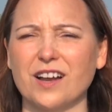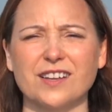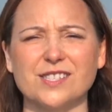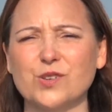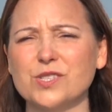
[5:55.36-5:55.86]

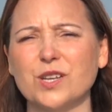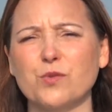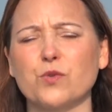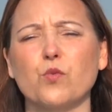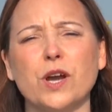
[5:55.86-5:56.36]
associated
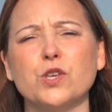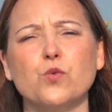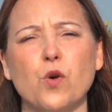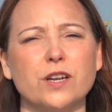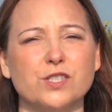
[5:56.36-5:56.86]
with what
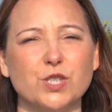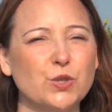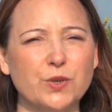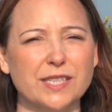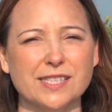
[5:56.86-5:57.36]
you want to
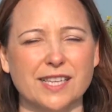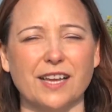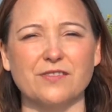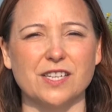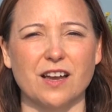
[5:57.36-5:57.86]
do in this
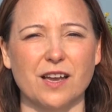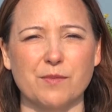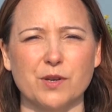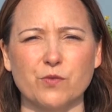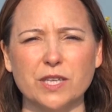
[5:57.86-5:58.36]

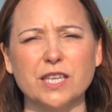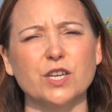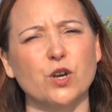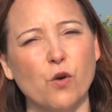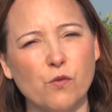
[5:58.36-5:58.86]
lifetime, and really
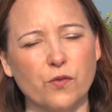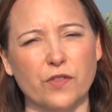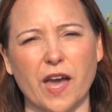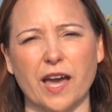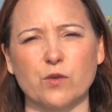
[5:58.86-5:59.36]
go for
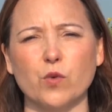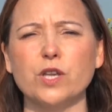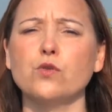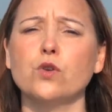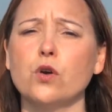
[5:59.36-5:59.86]
that, and
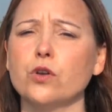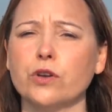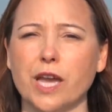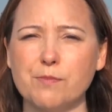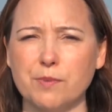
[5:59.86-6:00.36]
what you know you're
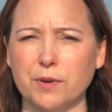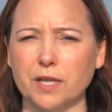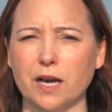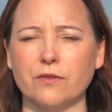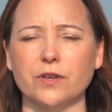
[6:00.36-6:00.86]

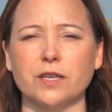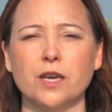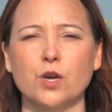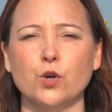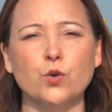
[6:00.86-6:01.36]
capable of, and
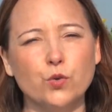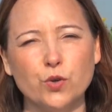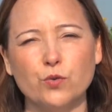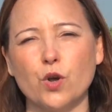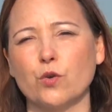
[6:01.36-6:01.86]
who
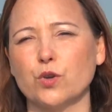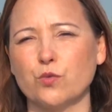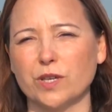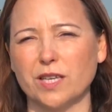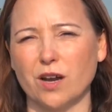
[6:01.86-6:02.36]
you know you
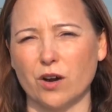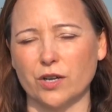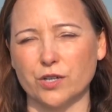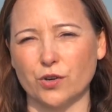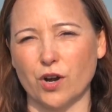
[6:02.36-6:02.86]
really are in your